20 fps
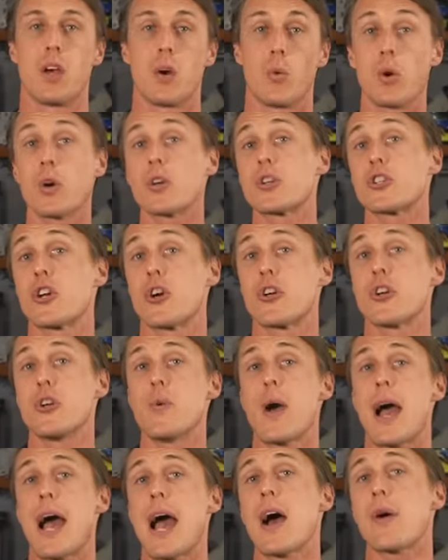We'll show
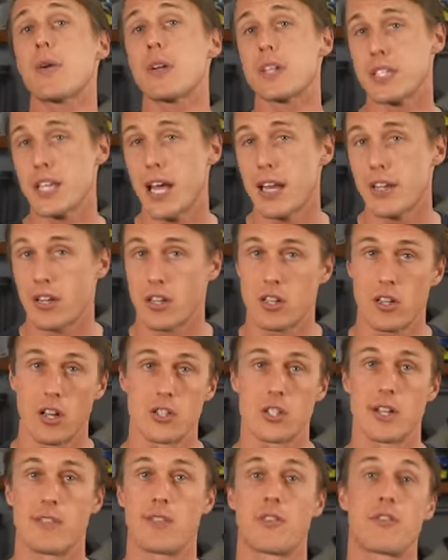you how to set your
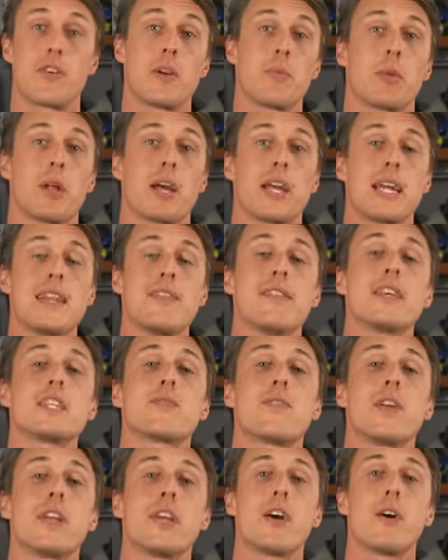clutch lever free play in
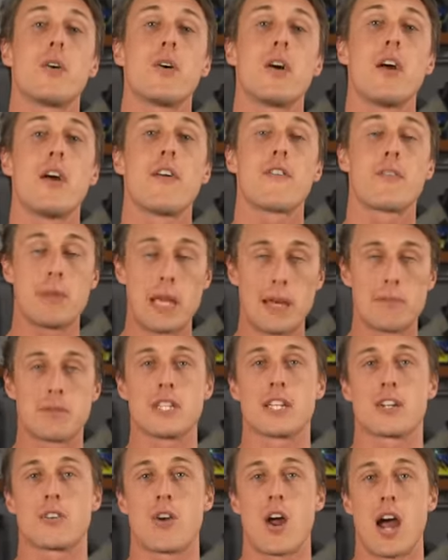this video from the
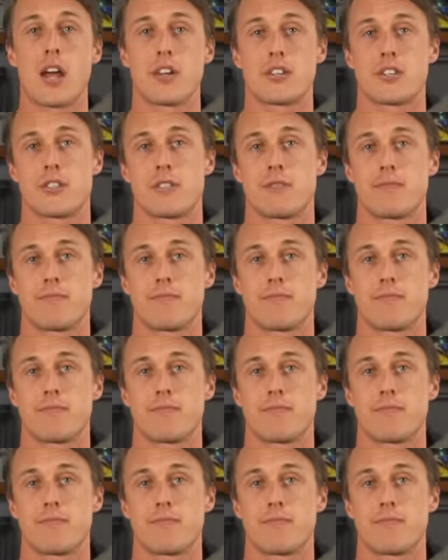MC Garage.